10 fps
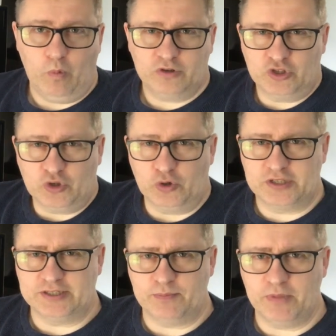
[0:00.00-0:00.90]
does
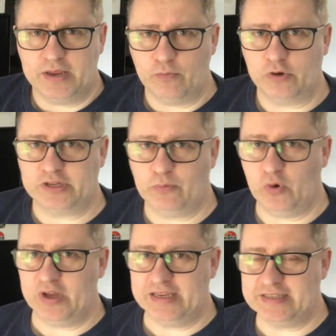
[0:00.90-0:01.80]
autism mean,
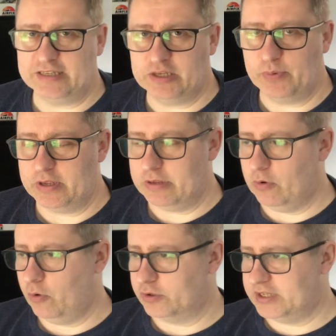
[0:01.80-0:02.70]
what is it to be
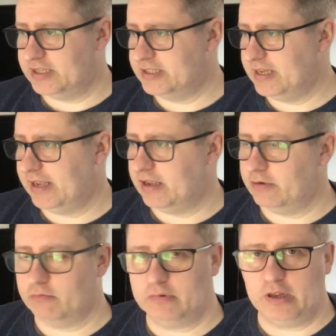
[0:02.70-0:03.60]
autistic,
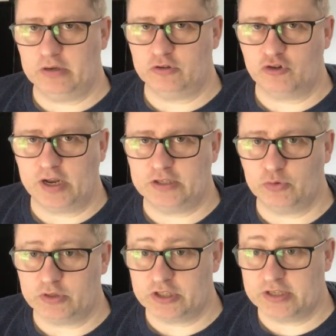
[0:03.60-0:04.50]
and trying to
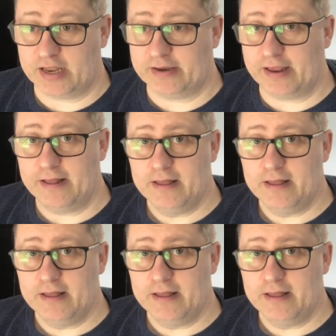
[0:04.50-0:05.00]
understand it.